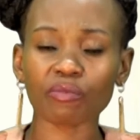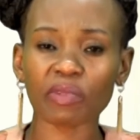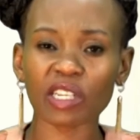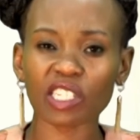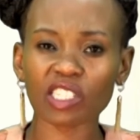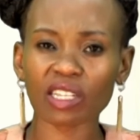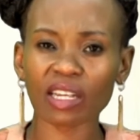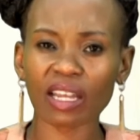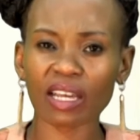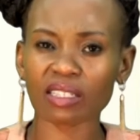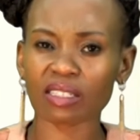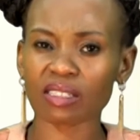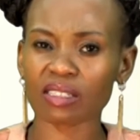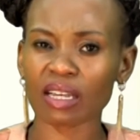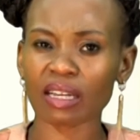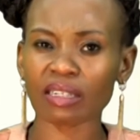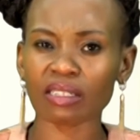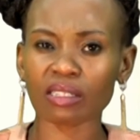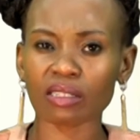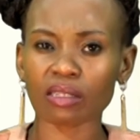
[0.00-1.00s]
specialized
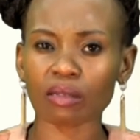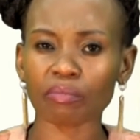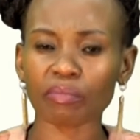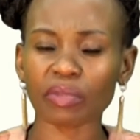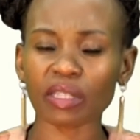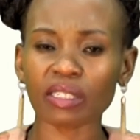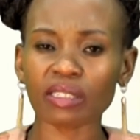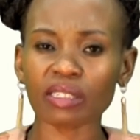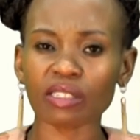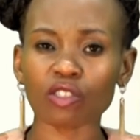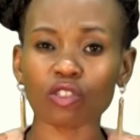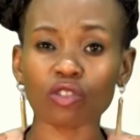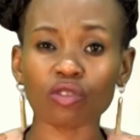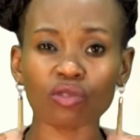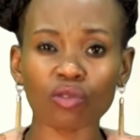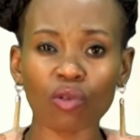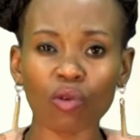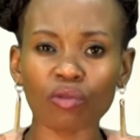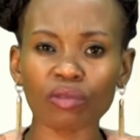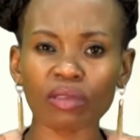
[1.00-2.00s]
studies in buildings
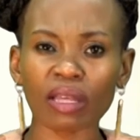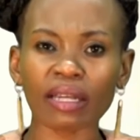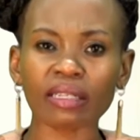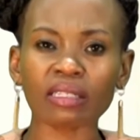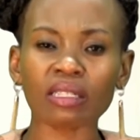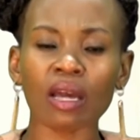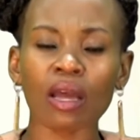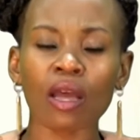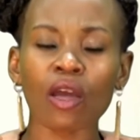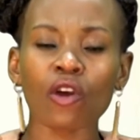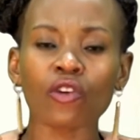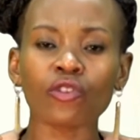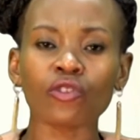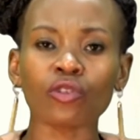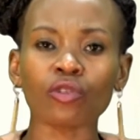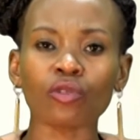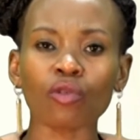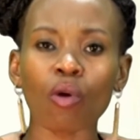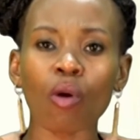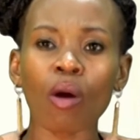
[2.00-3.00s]
know that,
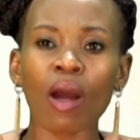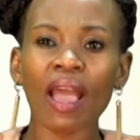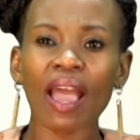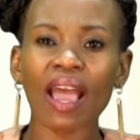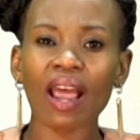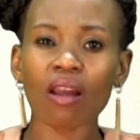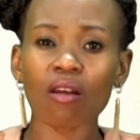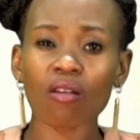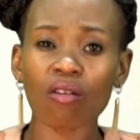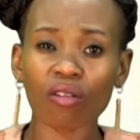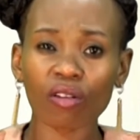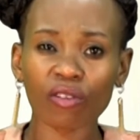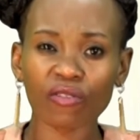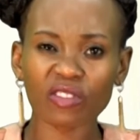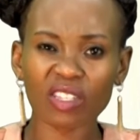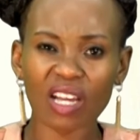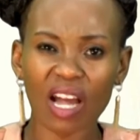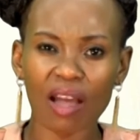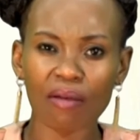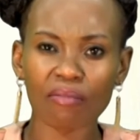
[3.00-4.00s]
you know, a lot
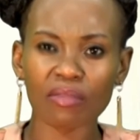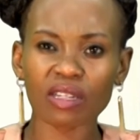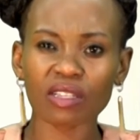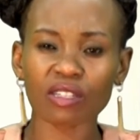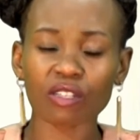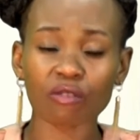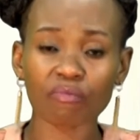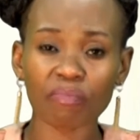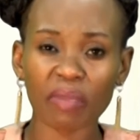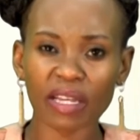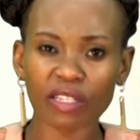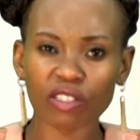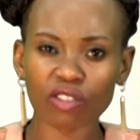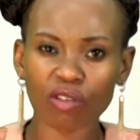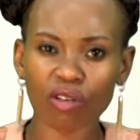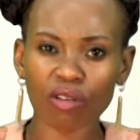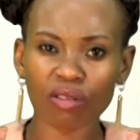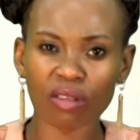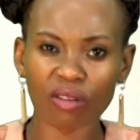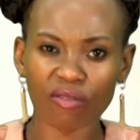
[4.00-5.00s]
of time is spent
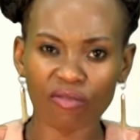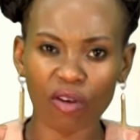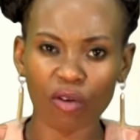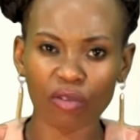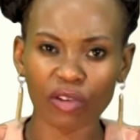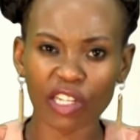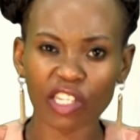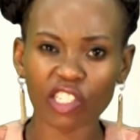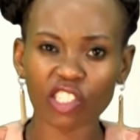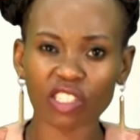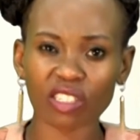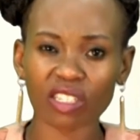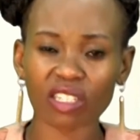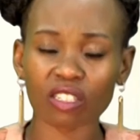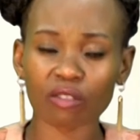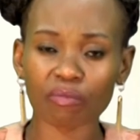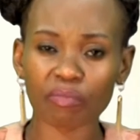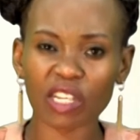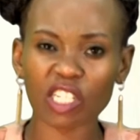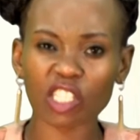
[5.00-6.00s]
on the foundation,
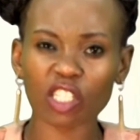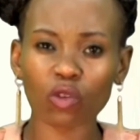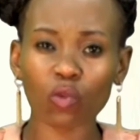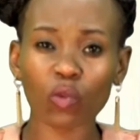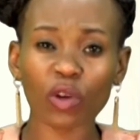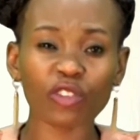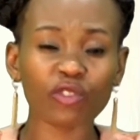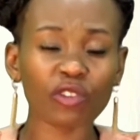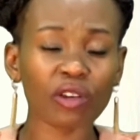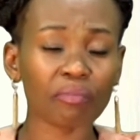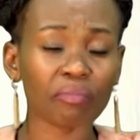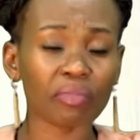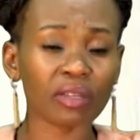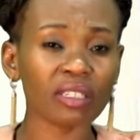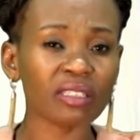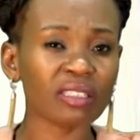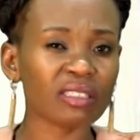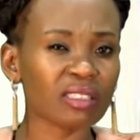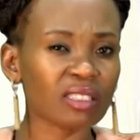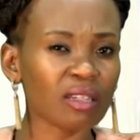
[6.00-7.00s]
especially when you are
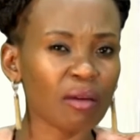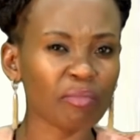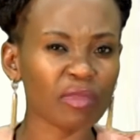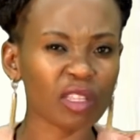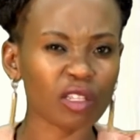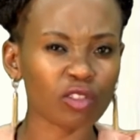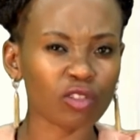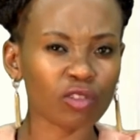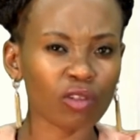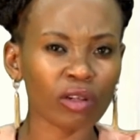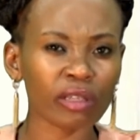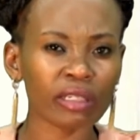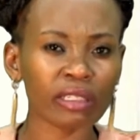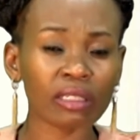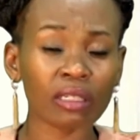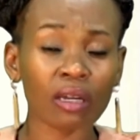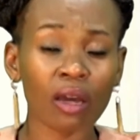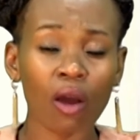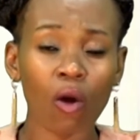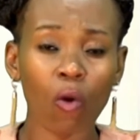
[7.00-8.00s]
building something
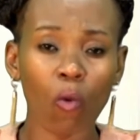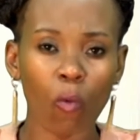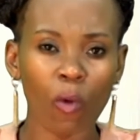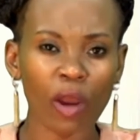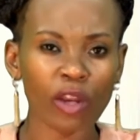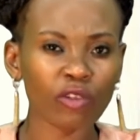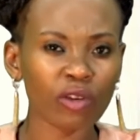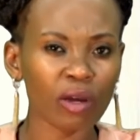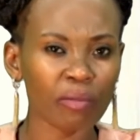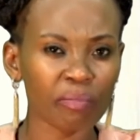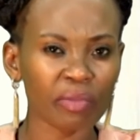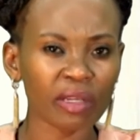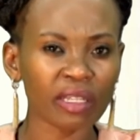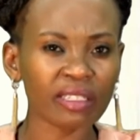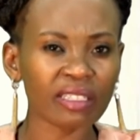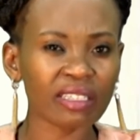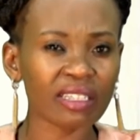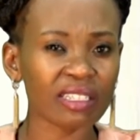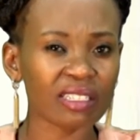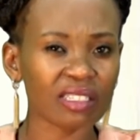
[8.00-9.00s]
solid, when you are
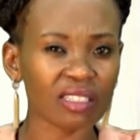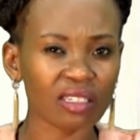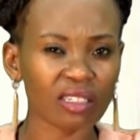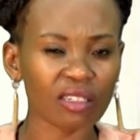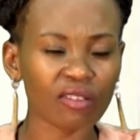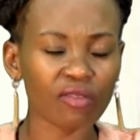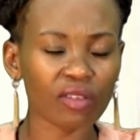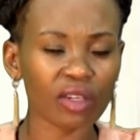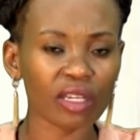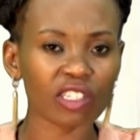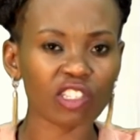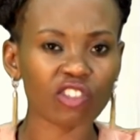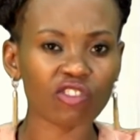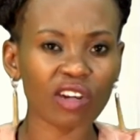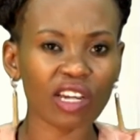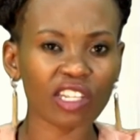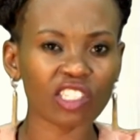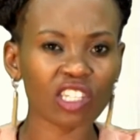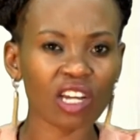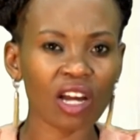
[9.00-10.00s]
building a significant
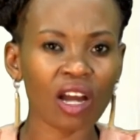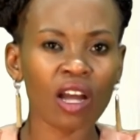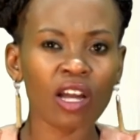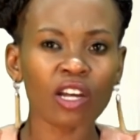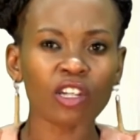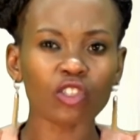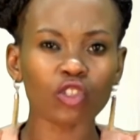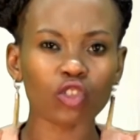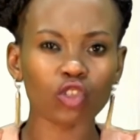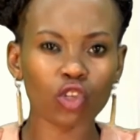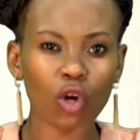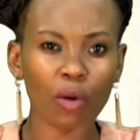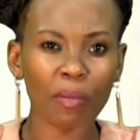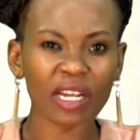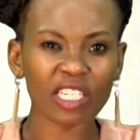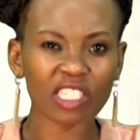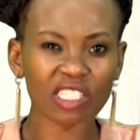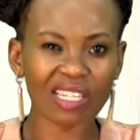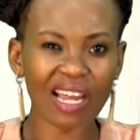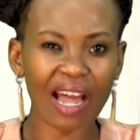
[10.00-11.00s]
structure. So
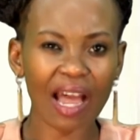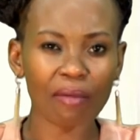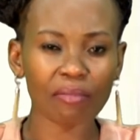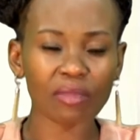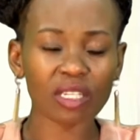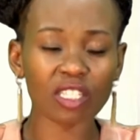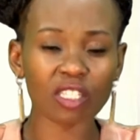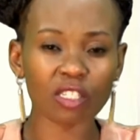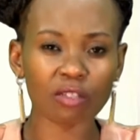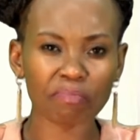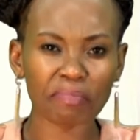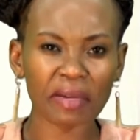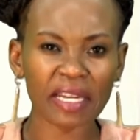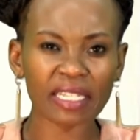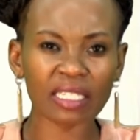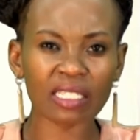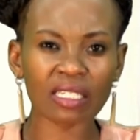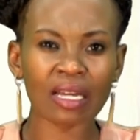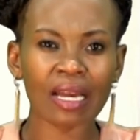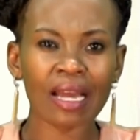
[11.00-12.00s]
much time is
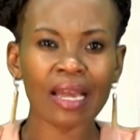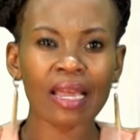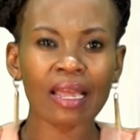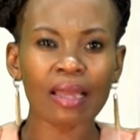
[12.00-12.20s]
spent